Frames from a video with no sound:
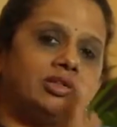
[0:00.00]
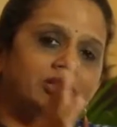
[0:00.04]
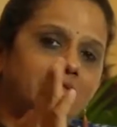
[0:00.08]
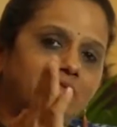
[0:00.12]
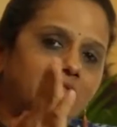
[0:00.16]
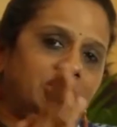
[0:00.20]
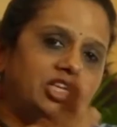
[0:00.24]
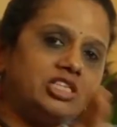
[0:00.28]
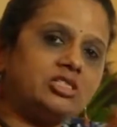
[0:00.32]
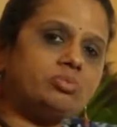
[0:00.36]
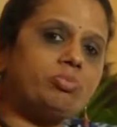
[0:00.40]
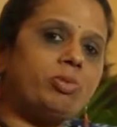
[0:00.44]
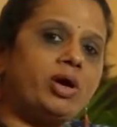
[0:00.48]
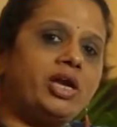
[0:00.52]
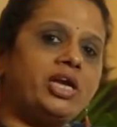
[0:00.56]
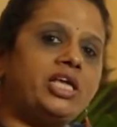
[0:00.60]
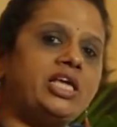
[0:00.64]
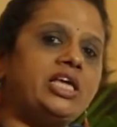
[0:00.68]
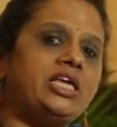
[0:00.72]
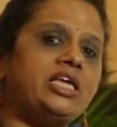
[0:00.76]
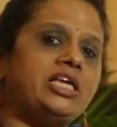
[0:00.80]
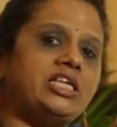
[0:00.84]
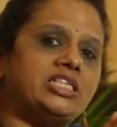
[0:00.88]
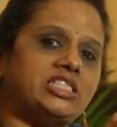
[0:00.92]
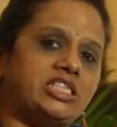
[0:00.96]
This
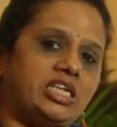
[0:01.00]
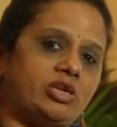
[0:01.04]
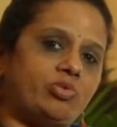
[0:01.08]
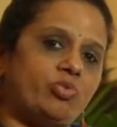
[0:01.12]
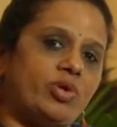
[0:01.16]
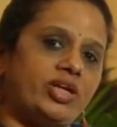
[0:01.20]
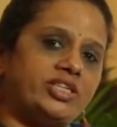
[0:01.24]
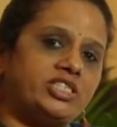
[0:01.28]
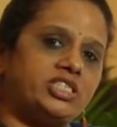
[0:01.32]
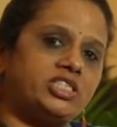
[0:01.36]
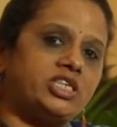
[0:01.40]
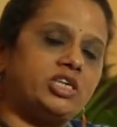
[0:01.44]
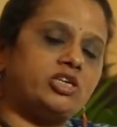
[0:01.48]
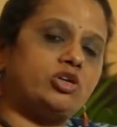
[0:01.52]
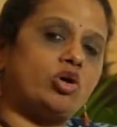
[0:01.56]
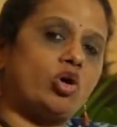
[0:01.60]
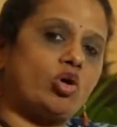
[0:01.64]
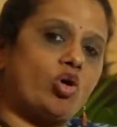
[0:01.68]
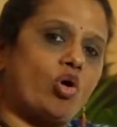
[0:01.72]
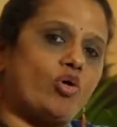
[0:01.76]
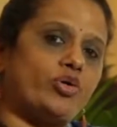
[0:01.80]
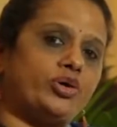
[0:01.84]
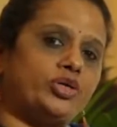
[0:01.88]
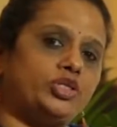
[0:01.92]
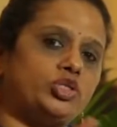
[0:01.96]
money is invested
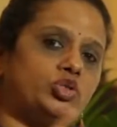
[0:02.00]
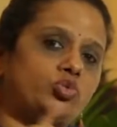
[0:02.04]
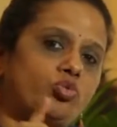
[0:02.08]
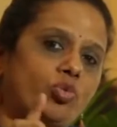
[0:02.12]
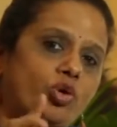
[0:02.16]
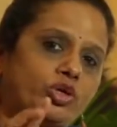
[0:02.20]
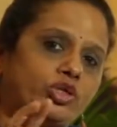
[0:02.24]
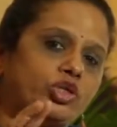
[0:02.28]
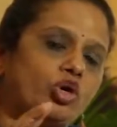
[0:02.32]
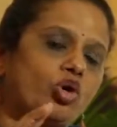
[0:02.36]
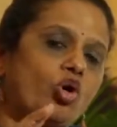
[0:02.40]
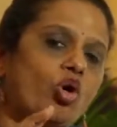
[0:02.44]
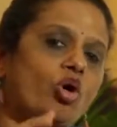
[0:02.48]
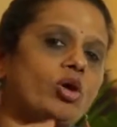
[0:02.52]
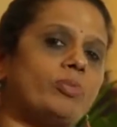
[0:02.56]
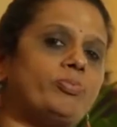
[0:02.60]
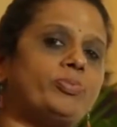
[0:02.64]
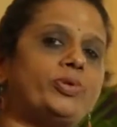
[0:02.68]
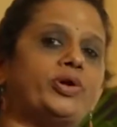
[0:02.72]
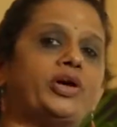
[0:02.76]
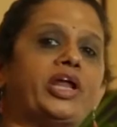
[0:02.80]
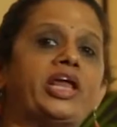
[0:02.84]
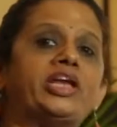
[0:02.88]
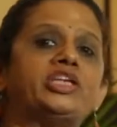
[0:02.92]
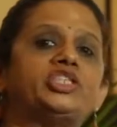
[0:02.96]
according to what are called
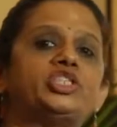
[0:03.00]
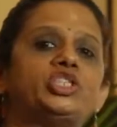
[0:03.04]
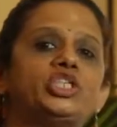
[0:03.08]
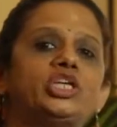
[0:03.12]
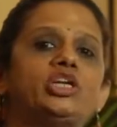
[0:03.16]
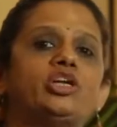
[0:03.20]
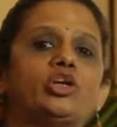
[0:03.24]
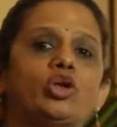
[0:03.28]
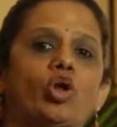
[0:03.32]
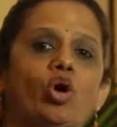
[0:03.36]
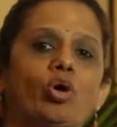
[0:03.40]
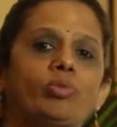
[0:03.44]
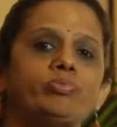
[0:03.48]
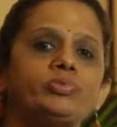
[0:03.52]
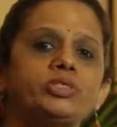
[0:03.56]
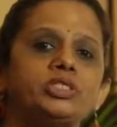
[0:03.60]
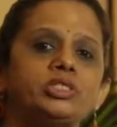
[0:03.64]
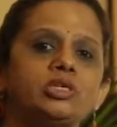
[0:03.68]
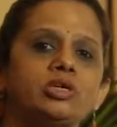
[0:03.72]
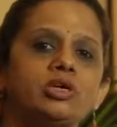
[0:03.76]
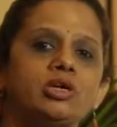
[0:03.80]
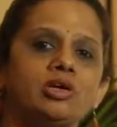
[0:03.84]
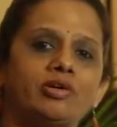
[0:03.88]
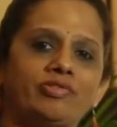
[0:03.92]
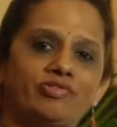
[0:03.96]
prudential norms,
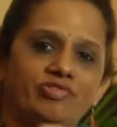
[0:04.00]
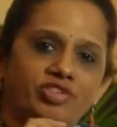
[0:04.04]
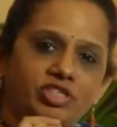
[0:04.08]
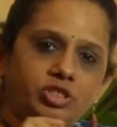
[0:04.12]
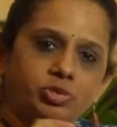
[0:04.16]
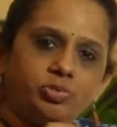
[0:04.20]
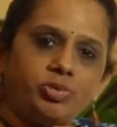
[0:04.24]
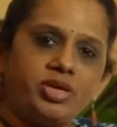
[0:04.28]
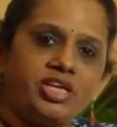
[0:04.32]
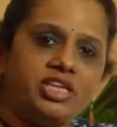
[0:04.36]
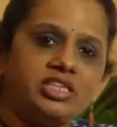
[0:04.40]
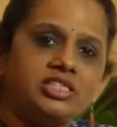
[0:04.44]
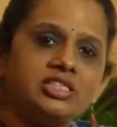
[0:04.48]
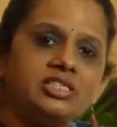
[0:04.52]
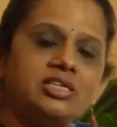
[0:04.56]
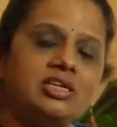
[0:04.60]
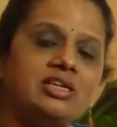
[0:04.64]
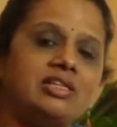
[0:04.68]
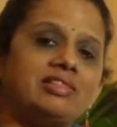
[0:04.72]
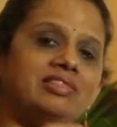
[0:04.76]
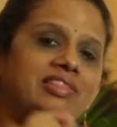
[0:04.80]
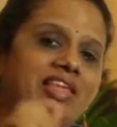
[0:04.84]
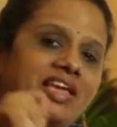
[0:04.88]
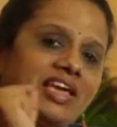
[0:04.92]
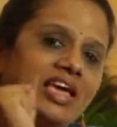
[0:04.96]
which means
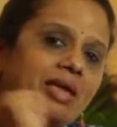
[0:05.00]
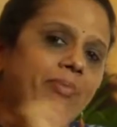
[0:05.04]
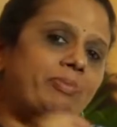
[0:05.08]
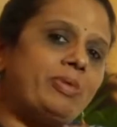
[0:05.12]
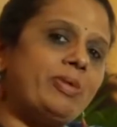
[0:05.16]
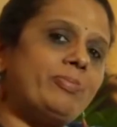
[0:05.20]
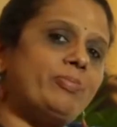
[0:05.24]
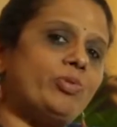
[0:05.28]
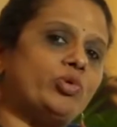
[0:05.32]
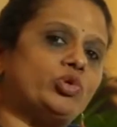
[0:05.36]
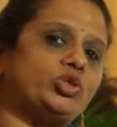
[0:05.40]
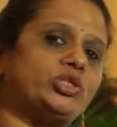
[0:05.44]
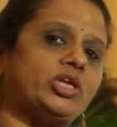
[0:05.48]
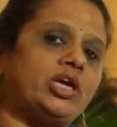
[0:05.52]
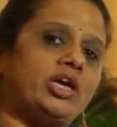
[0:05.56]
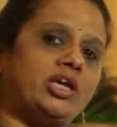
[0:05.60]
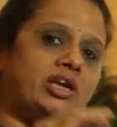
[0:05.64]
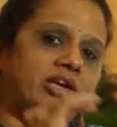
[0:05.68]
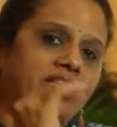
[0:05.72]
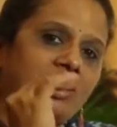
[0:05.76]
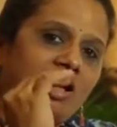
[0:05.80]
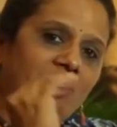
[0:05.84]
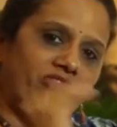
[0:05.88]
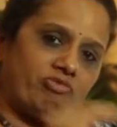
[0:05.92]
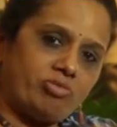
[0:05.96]
they can be put
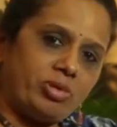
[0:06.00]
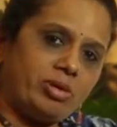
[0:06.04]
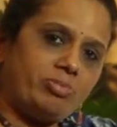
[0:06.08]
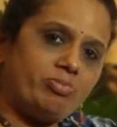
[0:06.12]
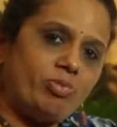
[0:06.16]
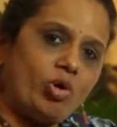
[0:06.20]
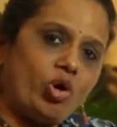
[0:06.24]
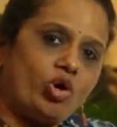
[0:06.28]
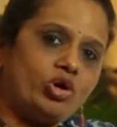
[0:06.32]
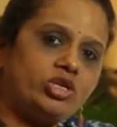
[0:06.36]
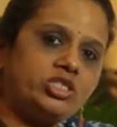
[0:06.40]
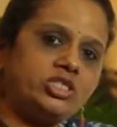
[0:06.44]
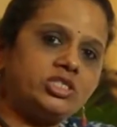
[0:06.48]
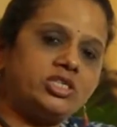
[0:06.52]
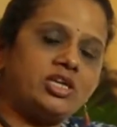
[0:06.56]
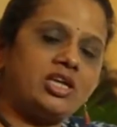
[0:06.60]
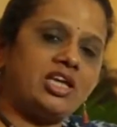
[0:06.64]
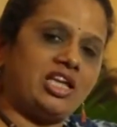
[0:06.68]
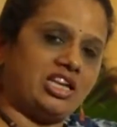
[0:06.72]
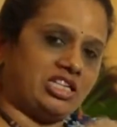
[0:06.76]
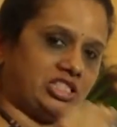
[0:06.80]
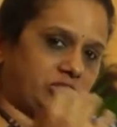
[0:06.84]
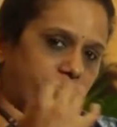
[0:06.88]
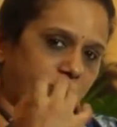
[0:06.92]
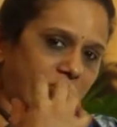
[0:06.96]
in government bonds,
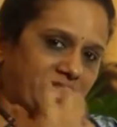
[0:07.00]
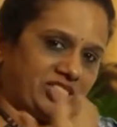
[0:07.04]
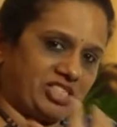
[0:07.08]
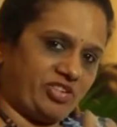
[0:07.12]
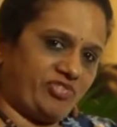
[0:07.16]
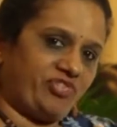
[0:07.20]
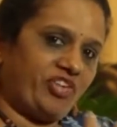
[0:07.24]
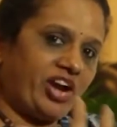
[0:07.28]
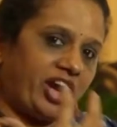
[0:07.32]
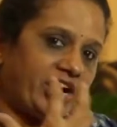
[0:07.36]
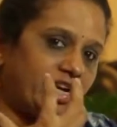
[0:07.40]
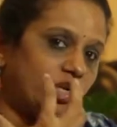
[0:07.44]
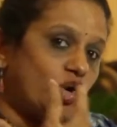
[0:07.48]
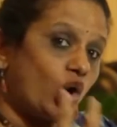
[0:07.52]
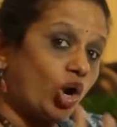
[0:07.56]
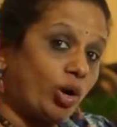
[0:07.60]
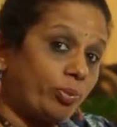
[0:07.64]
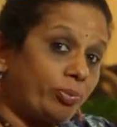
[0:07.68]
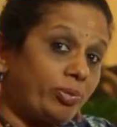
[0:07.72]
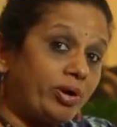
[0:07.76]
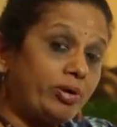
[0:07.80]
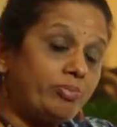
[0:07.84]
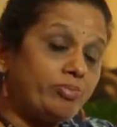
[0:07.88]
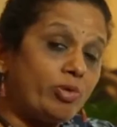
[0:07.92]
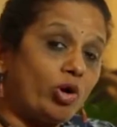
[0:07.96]
in specified
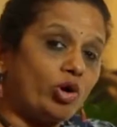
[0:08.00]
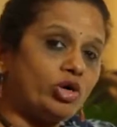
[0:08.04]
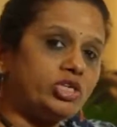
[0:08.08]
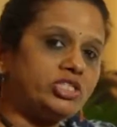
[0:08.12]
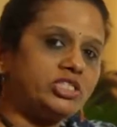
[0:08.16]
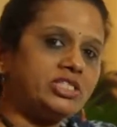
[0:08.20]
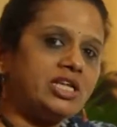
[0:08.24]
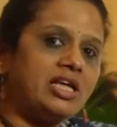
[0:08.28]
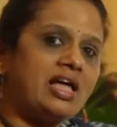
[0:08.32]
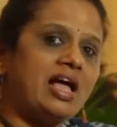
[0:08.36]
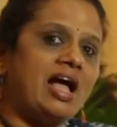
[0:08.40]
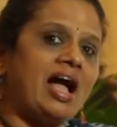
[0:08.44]
corporate bonds,